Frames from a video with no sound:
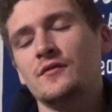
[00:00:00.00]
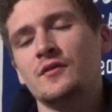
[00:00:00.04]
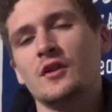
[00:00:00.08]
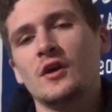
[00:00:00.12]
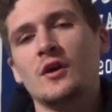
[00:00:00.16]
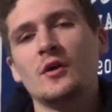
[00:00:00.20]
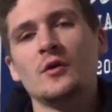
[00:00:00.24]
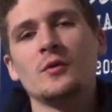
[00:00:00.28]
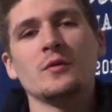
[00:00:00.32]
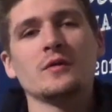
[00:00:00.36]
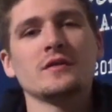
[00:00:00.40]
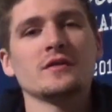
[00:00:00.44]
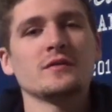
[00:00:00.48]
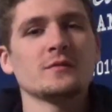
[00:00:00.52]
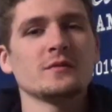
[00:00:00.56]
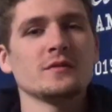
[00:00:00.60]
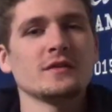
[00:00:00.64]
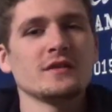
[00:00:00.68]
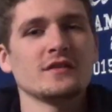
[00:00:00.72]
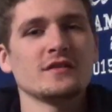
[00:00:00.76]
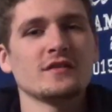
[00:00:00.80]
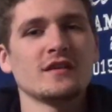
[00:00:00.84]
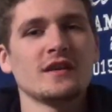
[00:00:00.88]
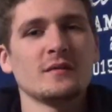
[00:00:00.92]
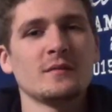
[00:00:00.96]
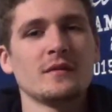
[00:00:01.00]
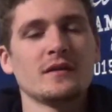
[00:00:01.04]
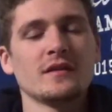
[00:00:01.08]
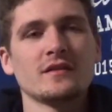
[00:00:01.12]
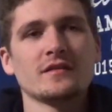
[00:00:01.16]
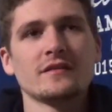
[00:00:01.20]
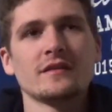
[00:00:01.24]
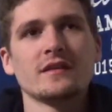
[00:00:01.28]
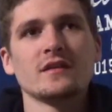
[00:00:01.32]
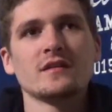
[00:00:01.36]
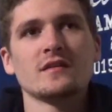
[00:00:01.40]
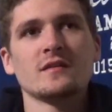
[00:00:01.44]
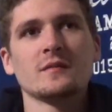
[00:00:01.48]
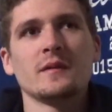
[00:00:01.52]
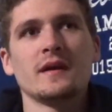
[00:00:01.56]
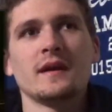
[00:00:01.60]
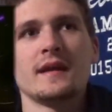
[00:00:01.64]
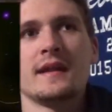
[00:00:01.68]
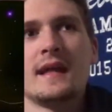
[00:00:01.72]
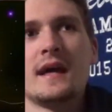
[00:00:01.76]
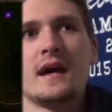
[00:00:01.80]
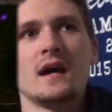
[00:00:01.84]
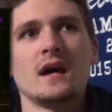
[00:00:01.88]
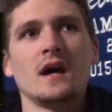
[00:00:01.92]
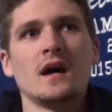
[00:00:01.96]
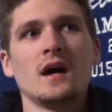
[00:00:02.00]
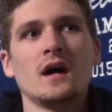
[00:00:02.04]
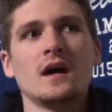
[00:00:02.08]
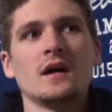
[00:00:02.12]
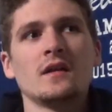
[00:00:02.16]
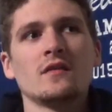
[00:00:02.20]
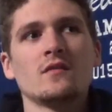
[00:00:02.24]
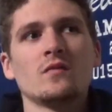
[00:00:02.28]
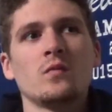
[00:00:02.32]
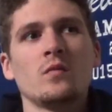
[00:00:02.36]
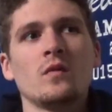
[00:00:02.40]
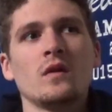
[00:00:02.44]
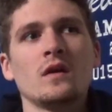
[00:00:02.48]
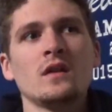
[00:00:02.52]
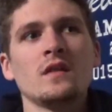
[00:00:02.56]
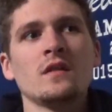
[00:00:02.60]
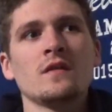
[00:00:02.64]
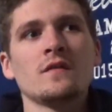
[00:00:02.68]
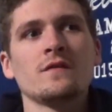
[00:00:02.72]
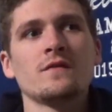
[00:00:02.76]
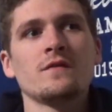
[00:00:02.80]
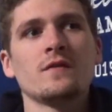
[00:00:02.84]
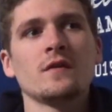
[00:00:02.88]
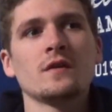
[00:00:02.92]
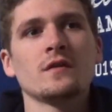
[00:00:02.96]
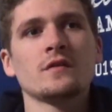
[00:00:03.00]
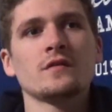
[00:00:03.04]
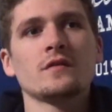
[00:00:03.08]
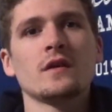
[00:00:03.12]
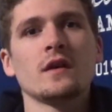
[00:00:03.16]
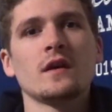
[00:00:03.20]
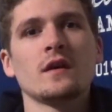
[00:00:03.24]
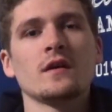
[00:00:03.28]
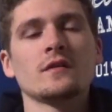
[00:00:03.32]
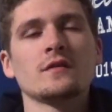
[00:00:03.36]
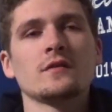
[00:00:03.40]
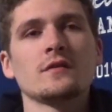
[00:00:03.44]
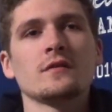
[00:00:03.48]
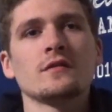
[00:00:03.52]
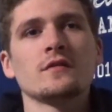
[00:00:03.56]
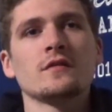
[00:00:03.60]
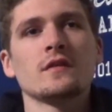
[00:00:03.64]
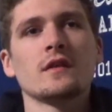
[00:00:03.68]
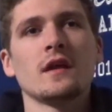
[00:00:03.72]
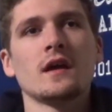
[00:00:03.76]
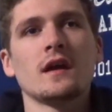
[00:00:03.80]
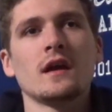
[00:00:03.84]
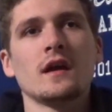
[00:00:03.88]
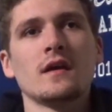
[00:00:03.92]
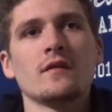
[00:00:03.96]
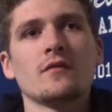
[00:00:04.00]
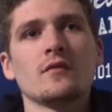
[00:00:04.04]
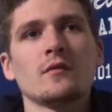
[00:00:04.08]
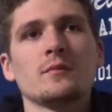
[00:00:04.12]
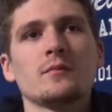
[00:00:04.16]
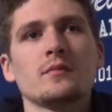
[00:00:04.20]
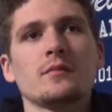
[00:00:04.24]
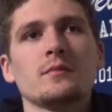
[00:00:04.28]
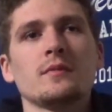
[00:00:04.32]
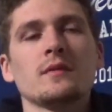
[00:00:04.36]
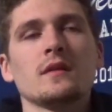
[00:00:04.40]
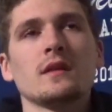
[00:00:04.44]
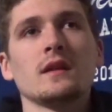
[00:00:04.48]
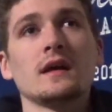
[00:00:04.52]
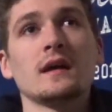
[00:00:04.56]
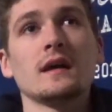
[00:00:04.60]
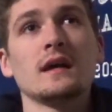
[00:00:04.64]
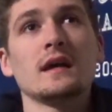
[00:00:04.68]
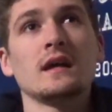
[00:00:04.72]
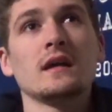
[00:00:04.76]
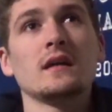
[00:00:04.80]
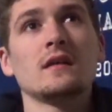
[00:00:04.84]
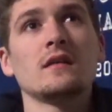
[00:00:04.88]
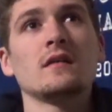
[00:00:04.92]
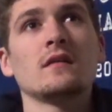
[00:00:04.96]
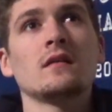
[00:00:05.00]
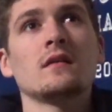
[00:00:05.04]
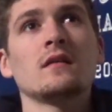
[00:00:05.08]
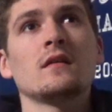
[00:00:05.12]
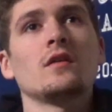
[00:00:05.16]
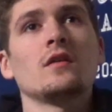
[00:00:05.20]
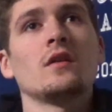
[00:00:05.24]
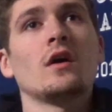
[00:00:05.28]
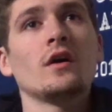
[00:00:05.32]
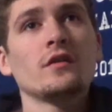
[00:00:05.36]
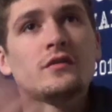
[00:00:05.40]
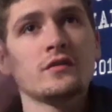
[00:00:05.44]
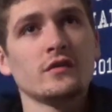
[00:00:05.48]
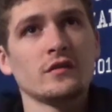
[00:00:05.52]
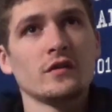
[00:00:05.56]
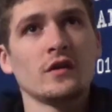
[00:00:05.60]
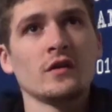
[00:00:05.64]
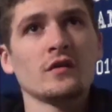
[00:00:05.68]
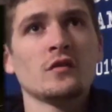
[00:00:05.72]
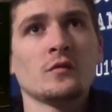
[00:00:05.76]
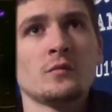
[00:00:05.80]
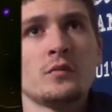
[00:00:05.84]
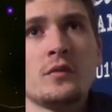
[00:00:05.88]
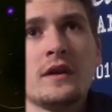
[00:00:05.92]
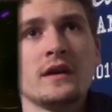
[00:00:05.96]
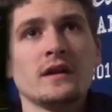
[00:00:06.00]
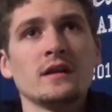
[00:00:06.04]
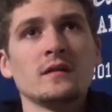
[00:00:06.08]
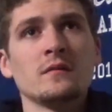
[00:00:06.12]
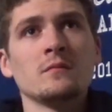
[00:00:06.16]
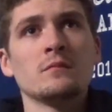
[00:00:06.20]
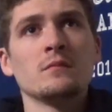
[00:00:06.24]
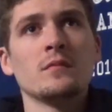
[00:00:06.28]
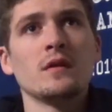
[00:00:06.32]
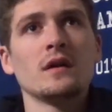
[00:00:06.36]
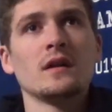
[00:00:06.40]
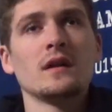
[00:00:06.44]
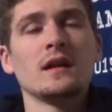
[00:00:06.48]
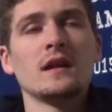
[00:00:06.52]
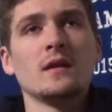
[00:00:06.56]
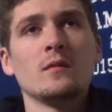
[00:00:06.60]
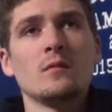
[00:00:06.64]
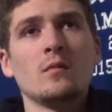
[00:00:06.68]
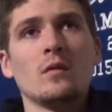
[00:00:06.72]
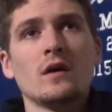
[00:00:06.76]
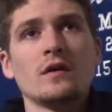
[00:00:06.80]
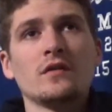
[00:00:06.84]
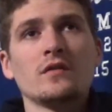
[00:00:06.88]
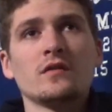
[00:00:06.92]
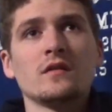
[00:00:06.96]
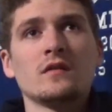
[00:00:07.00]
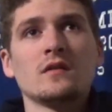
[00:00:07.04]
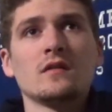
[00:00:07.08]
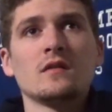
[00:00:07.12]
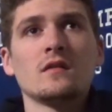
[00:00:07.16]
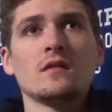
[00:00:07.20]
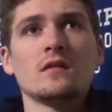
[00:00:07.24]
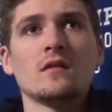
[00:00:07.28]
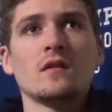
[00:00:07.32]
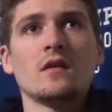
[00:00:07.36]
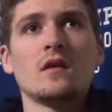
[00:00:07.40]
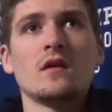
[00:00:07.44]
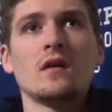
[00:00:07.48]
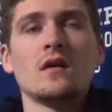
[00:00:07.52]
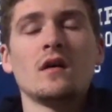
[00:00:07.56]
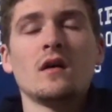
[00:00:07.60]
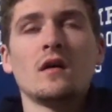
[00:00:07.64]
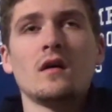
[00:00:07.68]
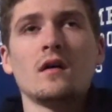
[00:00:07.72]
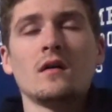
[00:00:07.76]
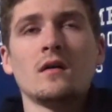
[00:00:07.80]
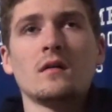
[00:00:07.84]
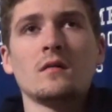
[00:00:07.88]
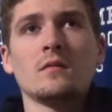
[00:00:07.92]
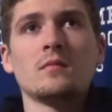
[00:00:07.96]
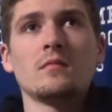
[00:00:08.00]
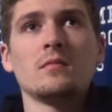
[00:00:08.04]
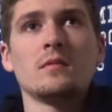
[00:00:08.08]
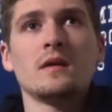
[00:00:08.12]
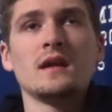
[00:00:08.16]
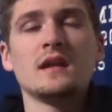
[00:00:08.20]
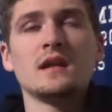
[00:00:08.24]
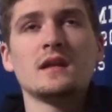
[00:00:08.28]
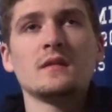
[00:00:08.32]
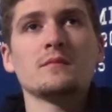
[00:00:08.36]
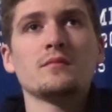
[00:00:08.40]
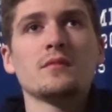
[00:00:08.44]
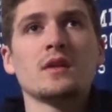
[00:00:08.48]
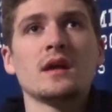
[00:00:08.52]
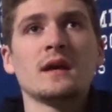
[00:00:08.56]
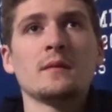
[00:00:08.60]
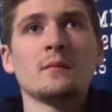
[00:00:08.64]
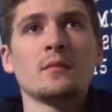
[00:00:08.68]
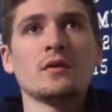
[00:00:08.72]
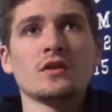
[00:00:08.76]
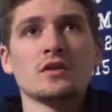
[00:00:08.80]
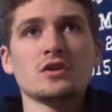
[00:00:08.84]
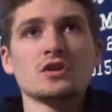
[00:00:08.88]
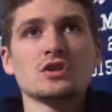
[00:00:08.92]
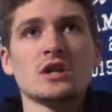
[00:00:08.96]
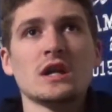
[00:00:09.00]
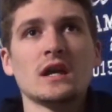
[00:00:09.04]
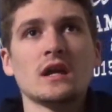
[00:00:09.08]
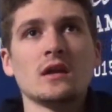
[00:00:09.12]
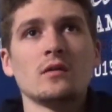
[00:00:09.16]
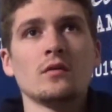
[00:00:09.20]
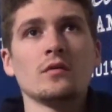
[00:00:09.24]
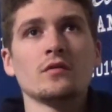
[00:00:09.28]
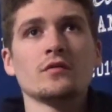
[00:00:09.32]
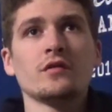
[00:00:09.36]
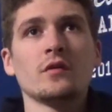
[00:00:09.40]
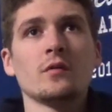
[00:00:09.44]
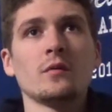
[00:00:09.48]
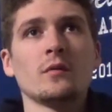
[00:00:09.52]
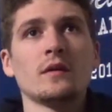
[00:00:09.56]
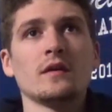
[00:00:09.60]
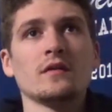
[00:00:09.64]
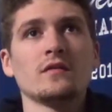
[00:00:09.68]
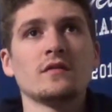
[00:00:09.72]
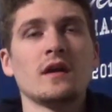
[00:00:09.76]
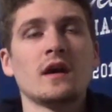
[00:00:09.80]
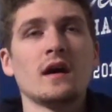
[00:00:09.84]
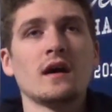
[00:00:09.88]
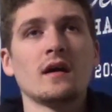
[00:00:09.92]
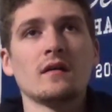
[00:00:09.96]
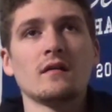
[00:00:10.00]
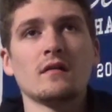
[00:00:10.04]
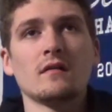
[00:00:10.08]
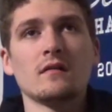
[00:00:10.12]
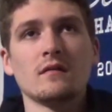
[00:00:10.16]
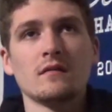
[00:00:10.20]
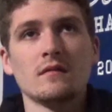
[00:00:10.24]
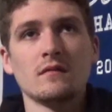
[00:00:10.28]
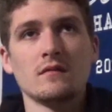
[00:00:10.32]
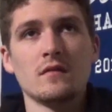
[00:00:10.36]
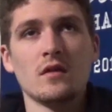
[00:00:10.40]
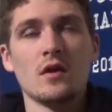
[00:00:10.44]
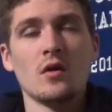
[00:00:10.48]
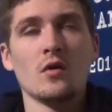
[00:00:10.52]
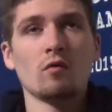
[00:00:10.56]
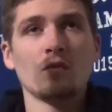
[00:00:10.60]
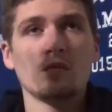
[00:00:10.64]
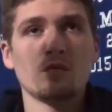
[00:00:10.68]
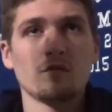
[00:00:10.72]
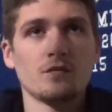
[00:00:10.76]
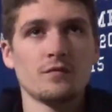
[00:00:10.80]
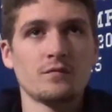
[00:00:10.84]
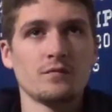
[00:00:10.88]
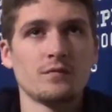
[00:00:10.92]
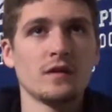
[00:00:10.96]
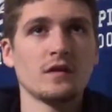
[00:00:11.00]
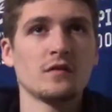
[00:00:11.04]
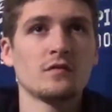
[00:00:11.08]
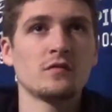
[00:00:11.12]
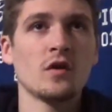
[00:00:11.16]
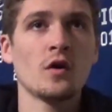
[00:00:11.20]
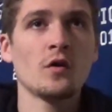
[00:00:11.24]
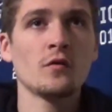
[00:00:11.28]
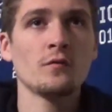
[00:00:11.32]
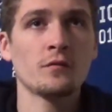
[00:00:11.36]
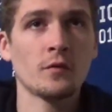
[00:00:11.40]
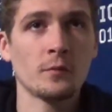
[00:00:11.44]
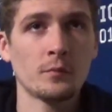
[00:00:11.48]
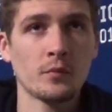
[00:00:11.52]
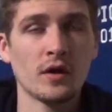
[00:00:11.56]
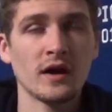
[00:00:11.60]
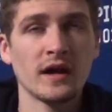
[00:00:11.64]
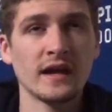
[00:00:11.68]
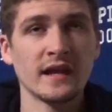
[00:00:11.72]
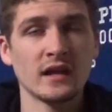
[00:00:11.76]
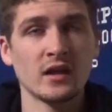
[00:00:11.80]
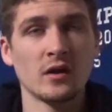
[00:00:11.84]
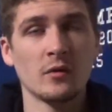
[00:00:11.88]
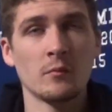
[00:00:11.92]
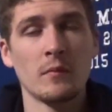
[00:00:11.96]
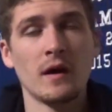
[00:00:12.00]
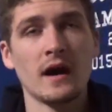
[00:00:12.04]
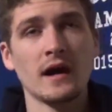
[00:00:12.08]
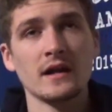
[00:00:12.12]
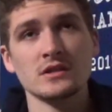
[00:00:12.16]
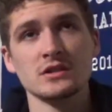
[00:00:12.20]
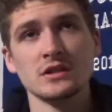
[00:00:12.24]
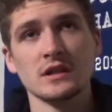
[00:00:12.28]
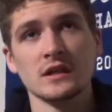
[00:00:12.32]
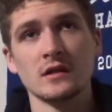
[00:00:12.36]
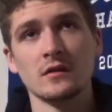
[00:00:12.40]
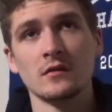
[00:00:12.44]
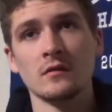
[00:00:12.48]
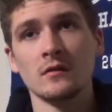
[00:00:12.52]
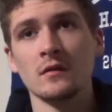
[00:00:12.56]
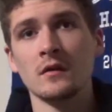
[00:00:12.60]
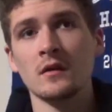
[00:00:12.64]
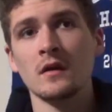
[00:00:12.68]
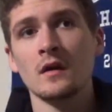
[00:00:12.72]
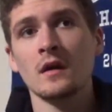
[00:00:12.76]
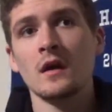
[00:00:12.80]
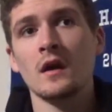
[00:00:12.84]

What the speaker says: Know what to really say about the Skeleton Man. It's one of the first characters that I ever played. Dawson's also played him, but he wasn't, he didn't play him on the channel, so he's not known, he's known for playing it on my channel.